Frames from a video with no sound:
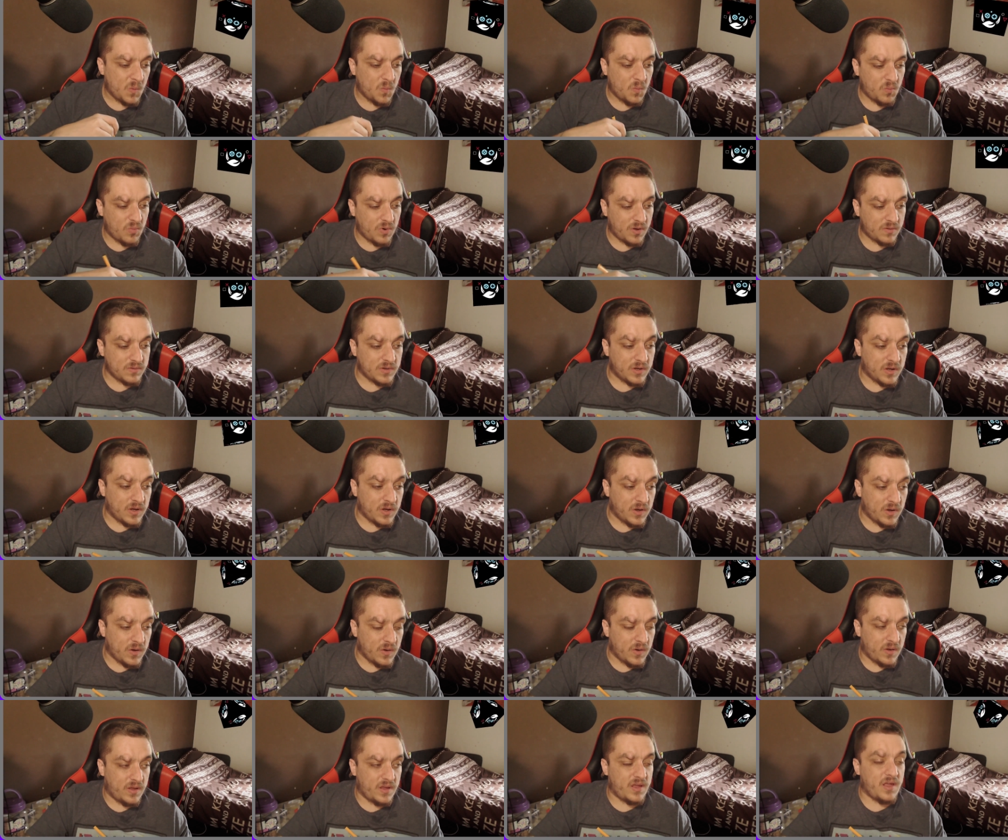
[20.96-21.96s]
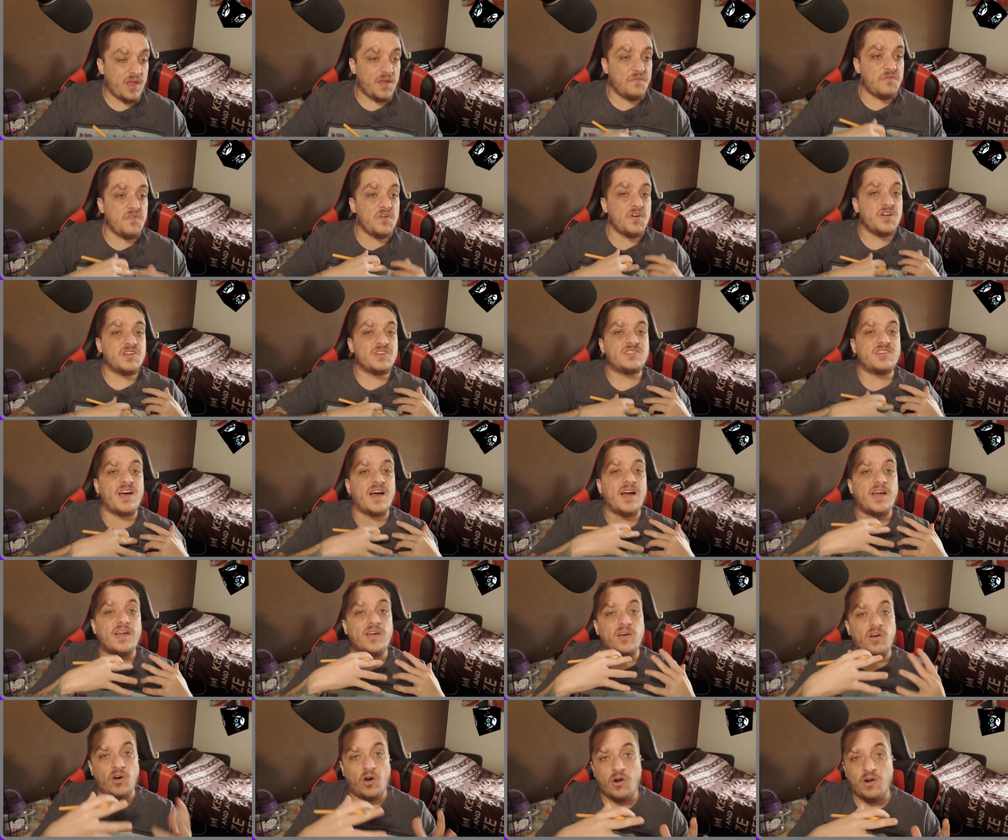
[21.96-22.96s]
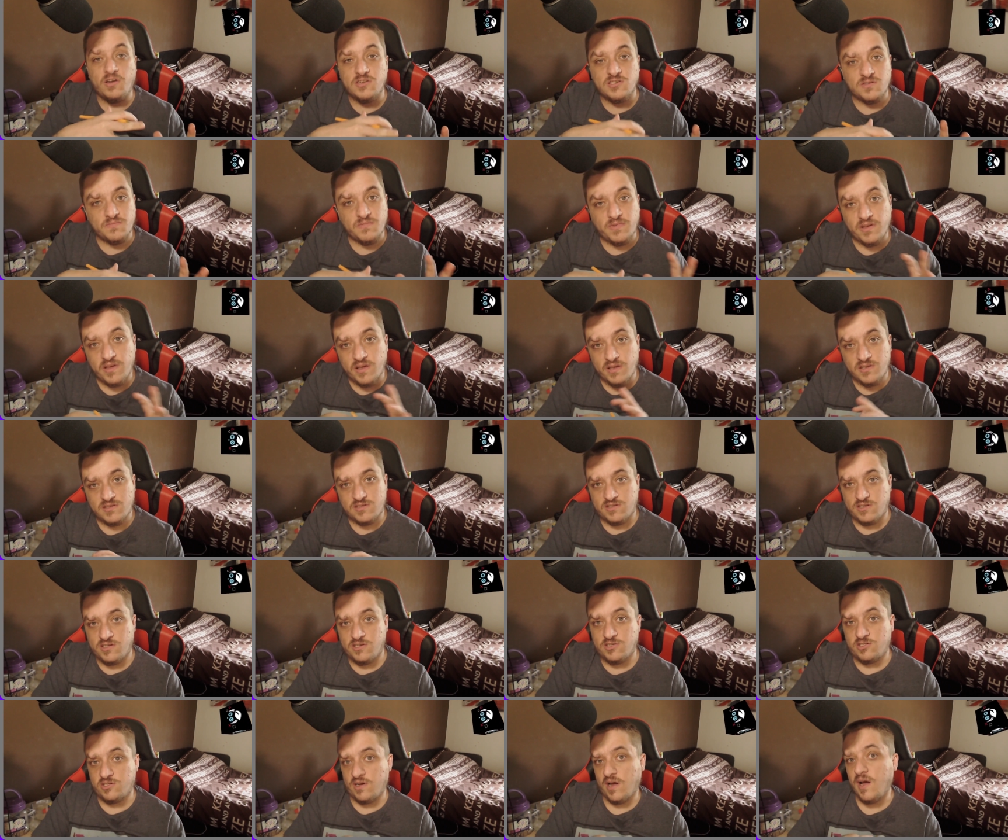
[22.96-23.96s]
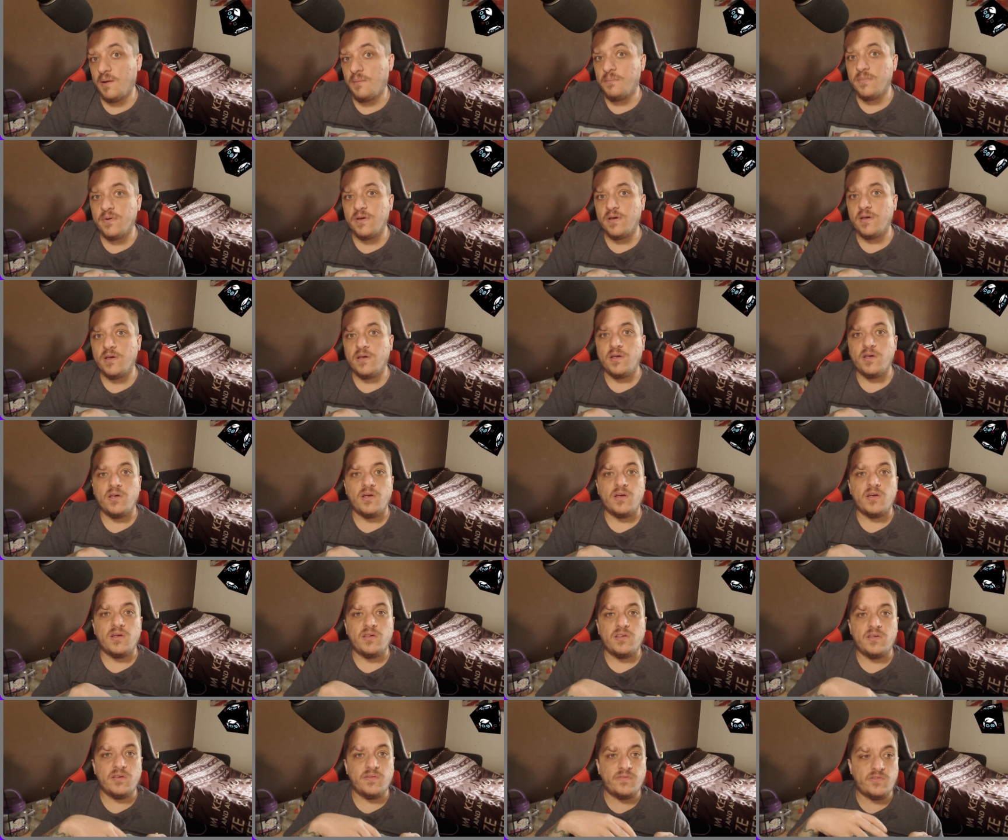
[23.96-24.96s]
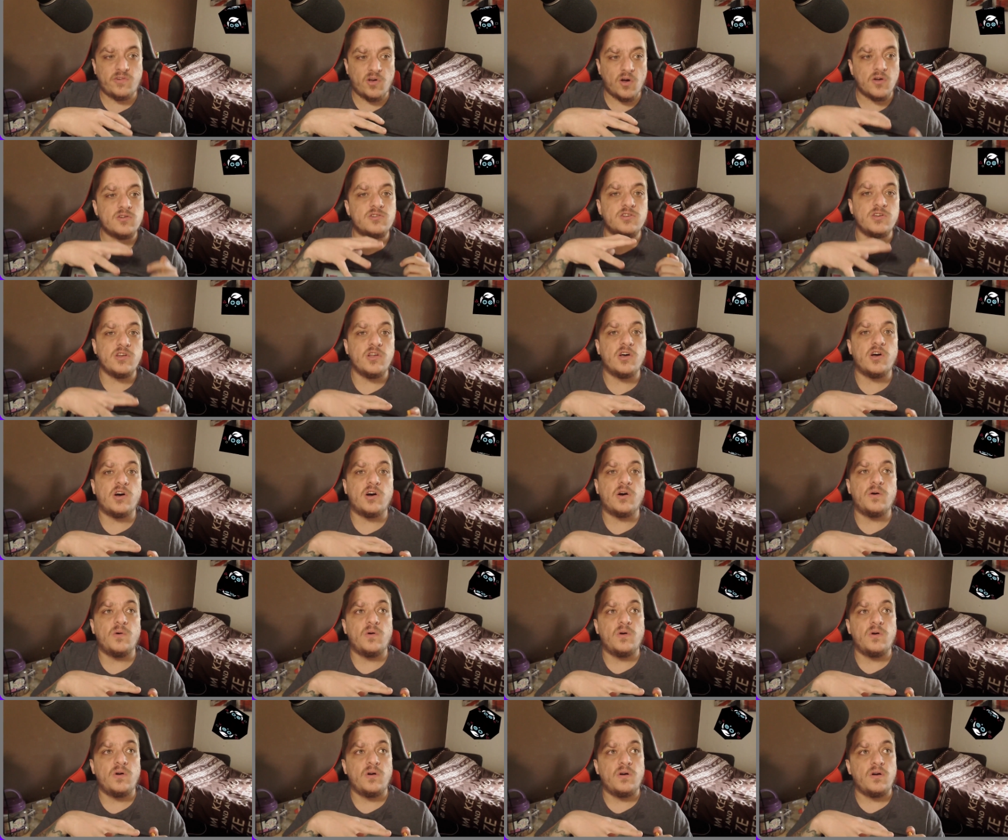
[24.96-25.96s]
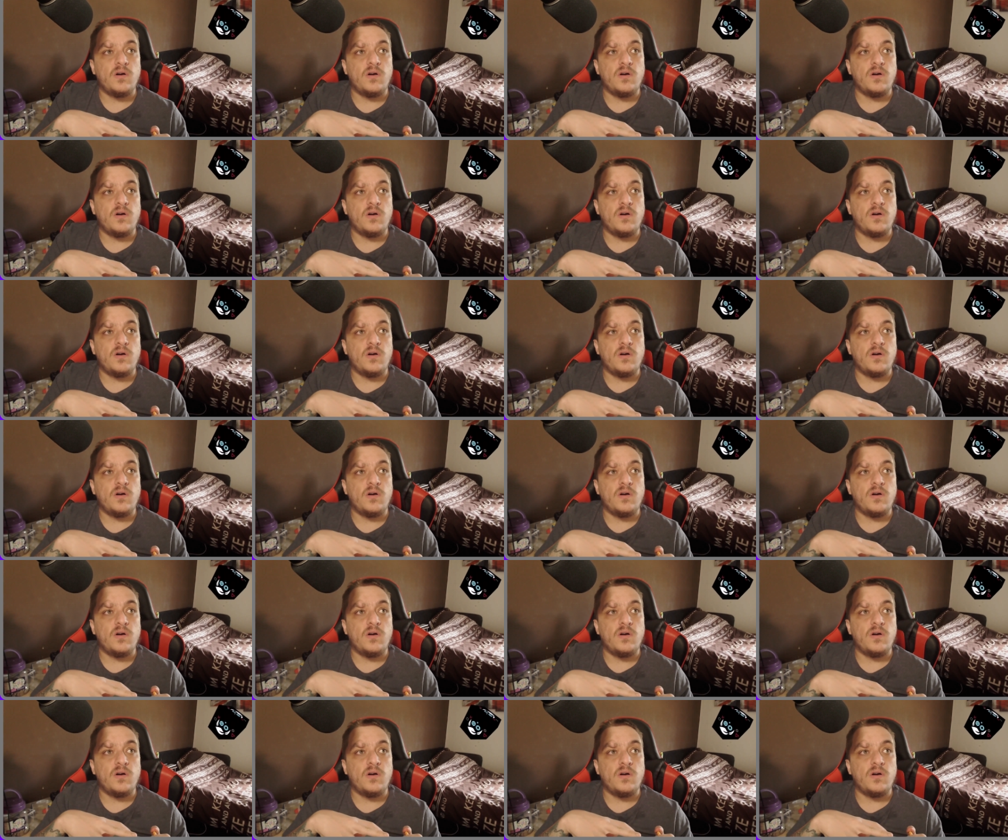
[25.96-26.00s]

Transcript: Well, if you're going to start coding something in C#, you've got to know